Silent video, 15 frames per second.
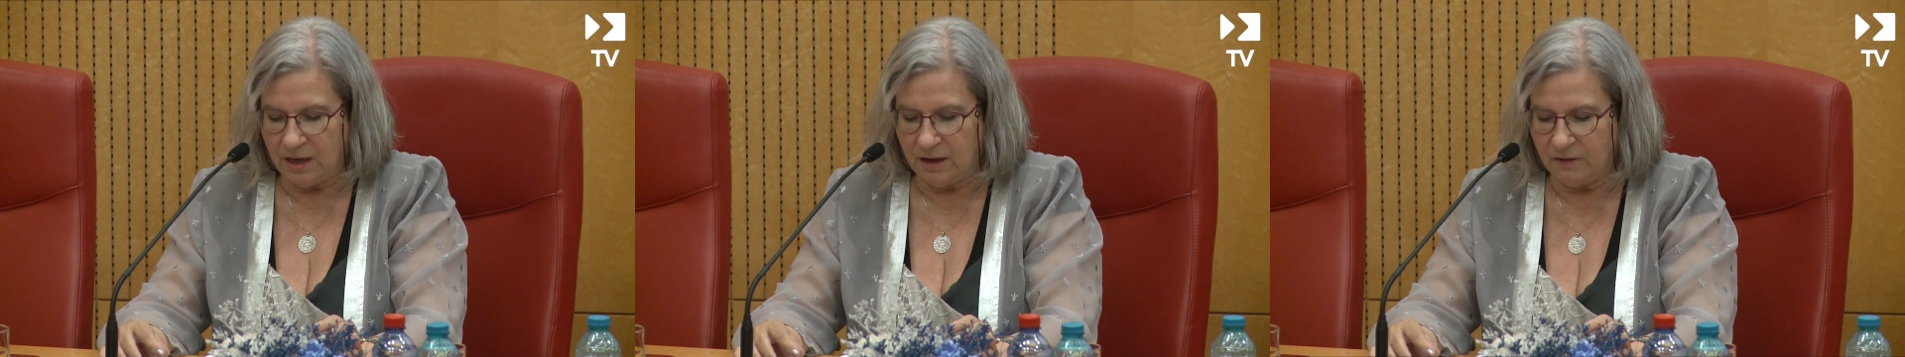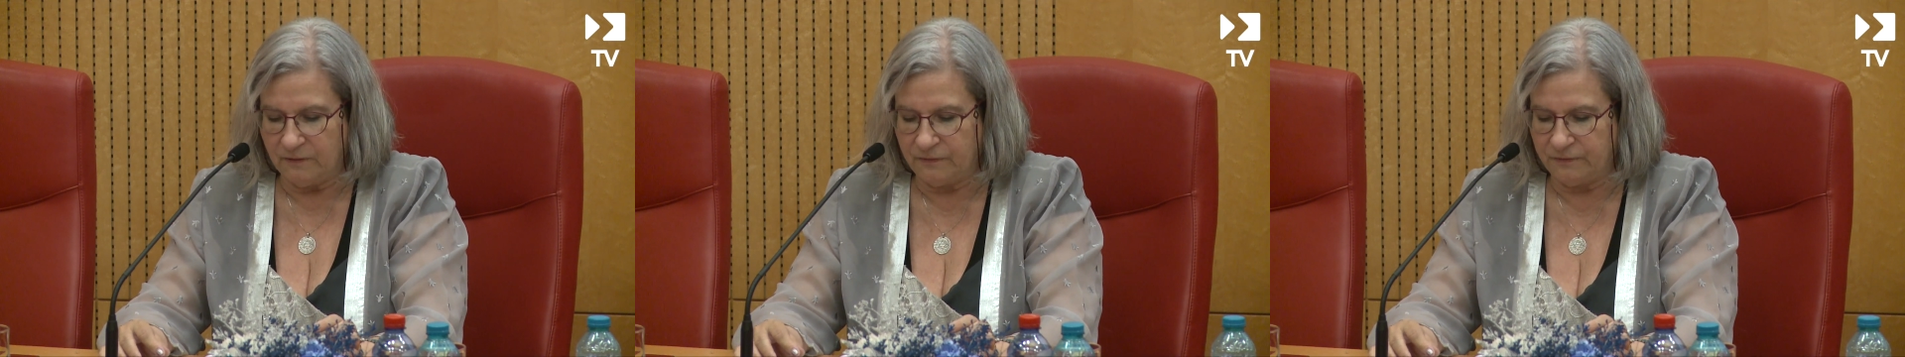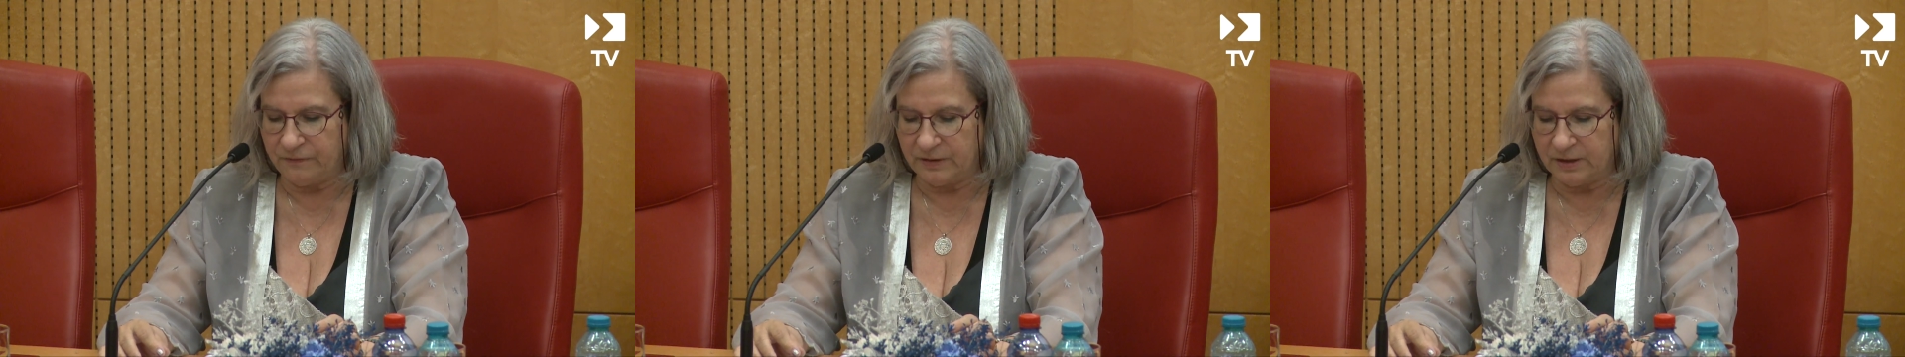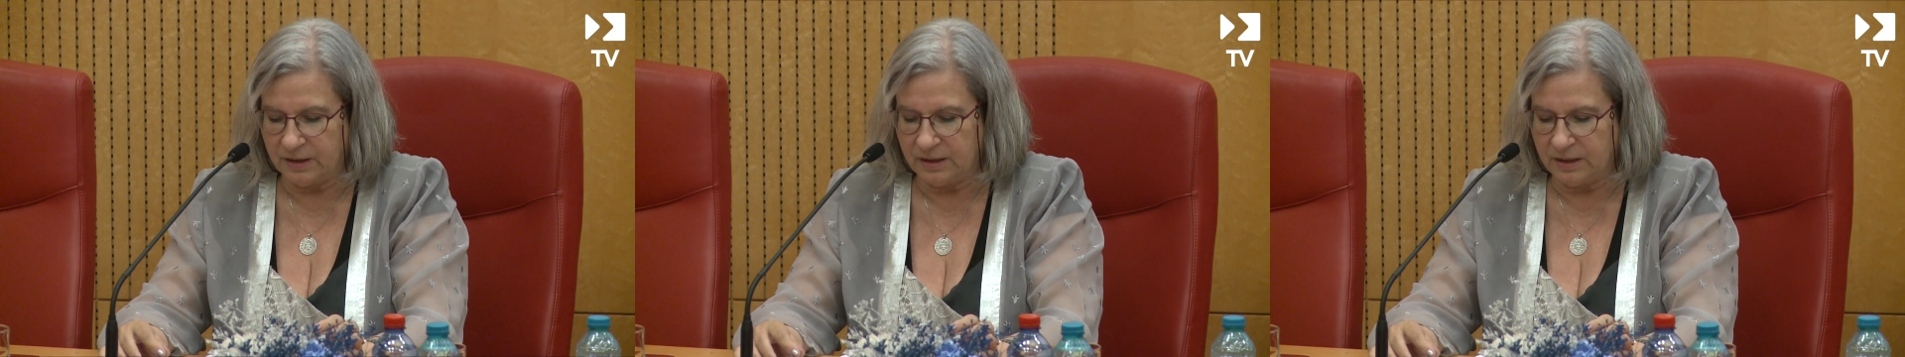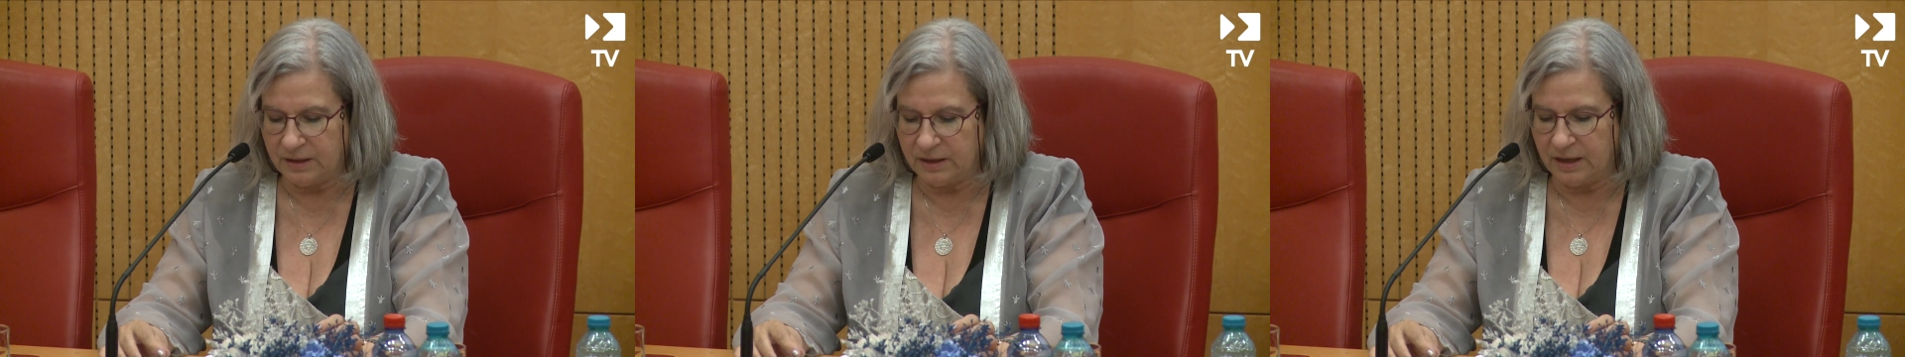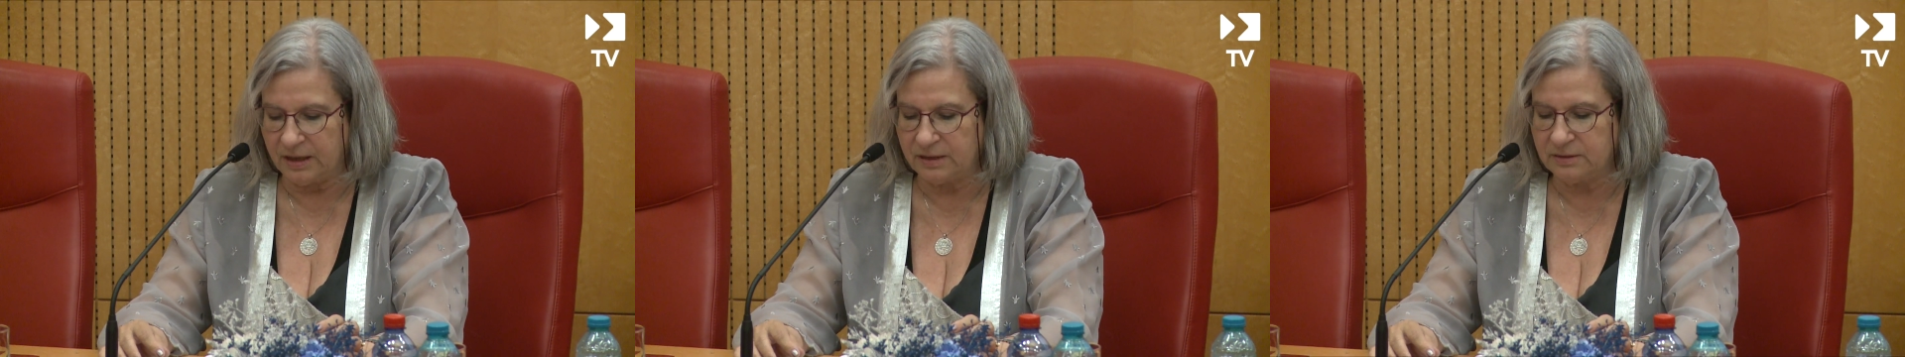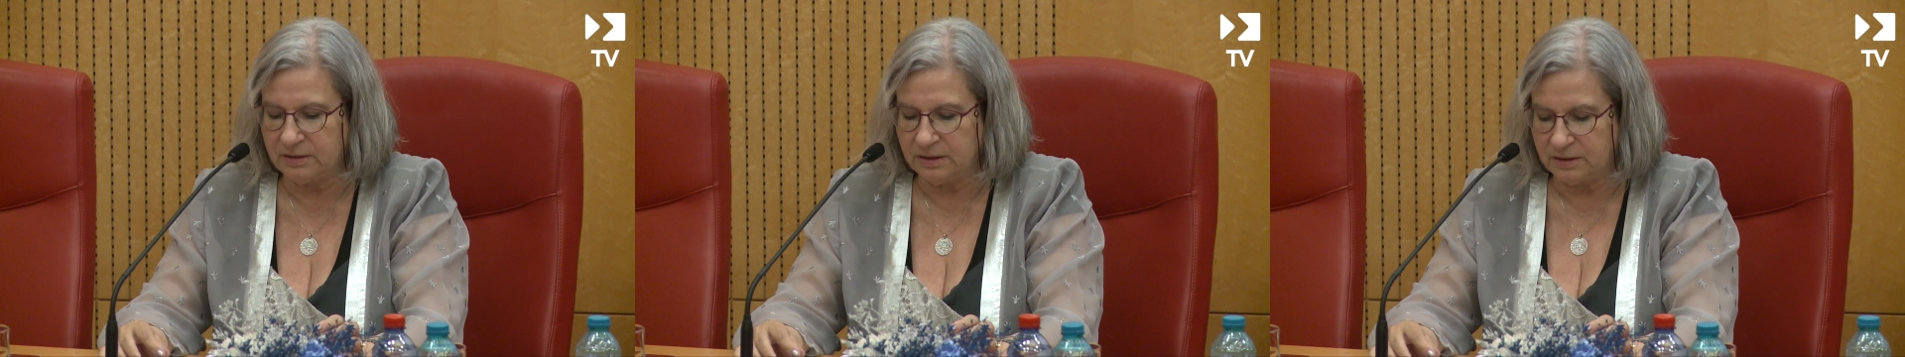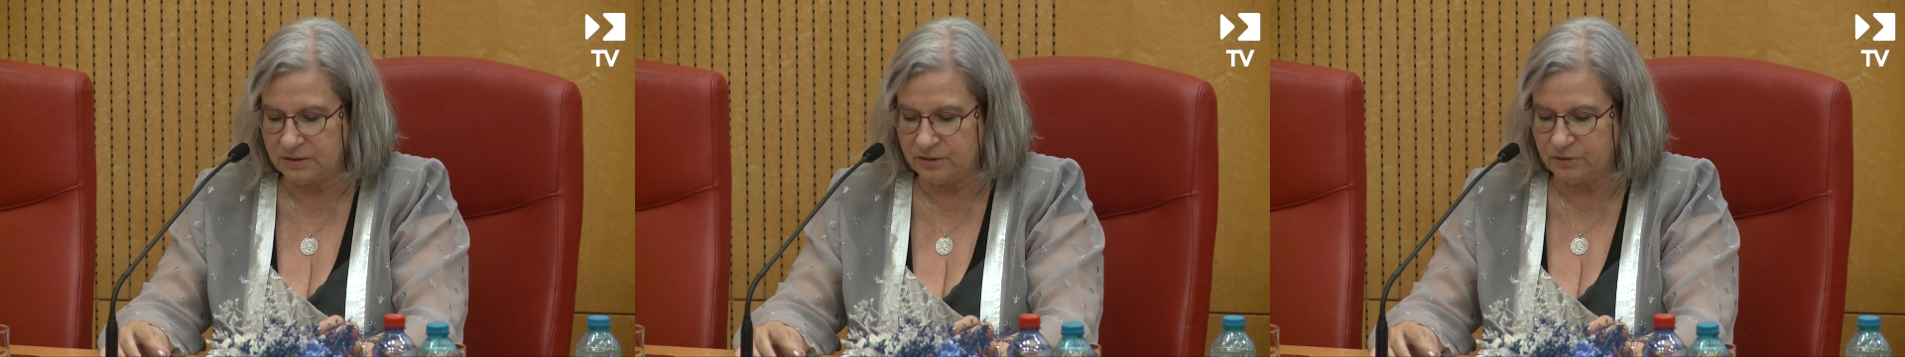of
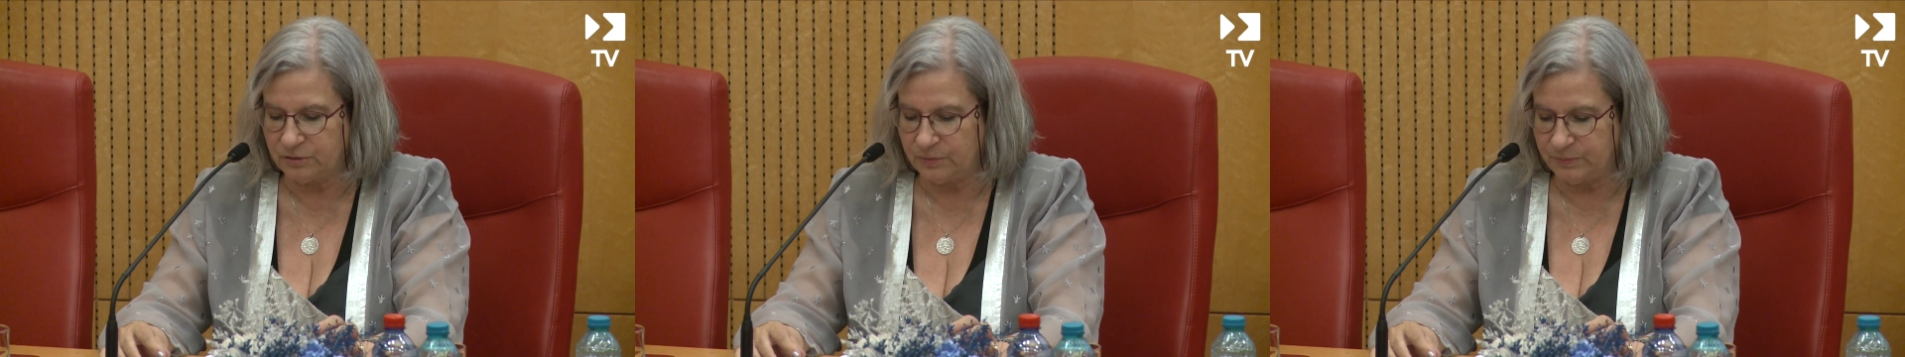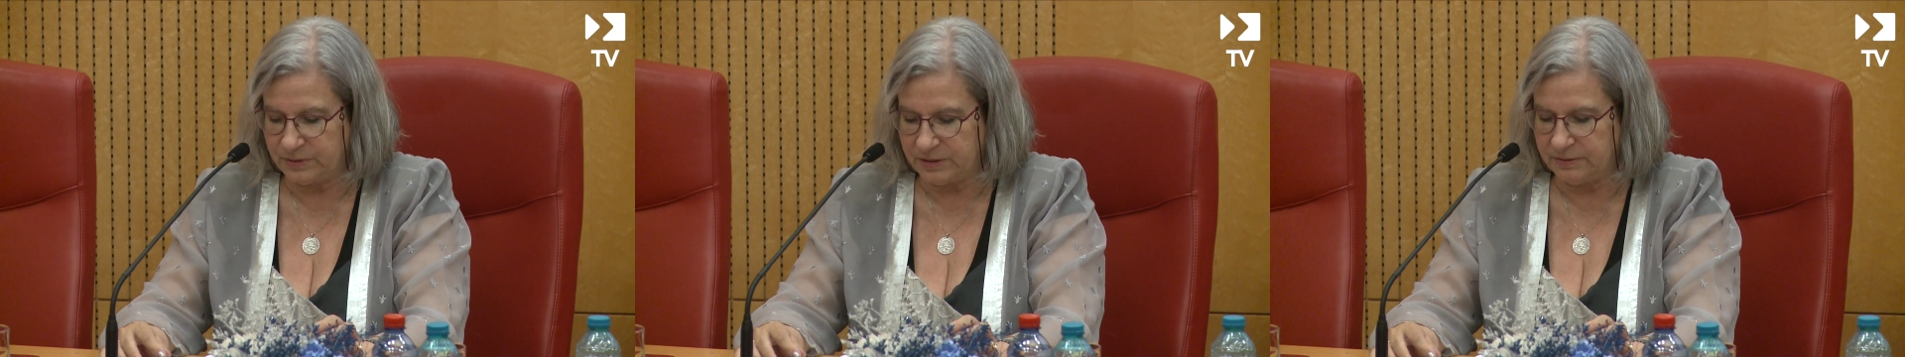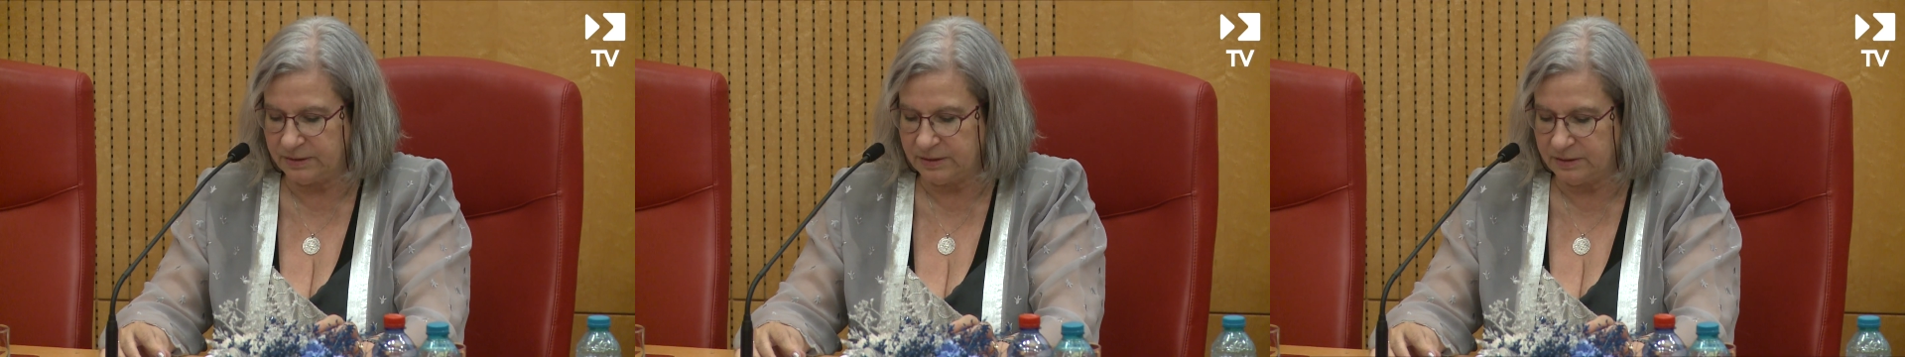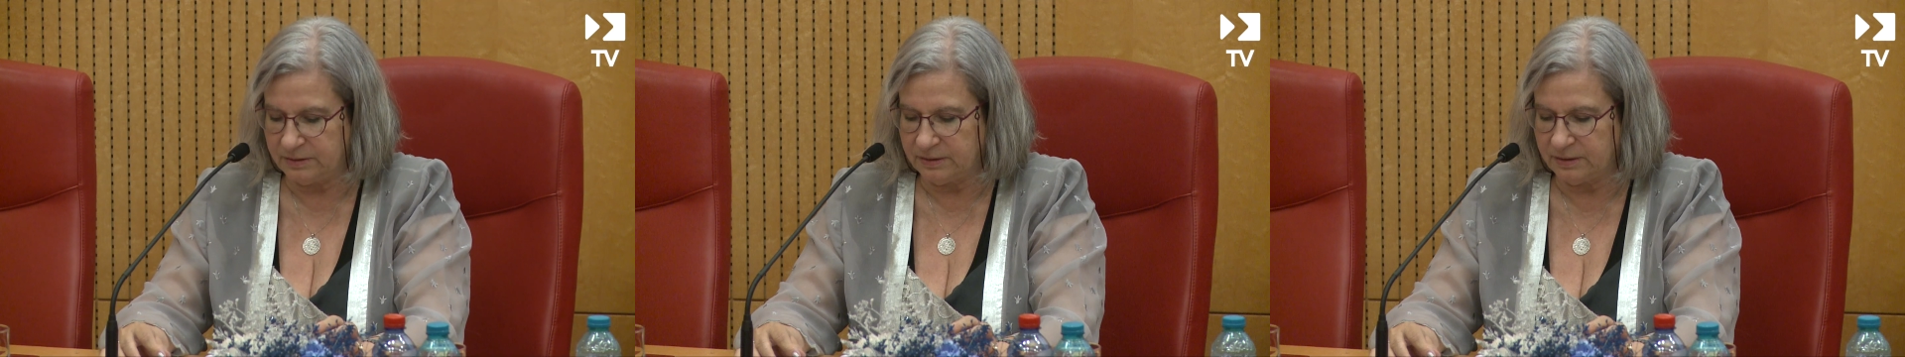uninterrupted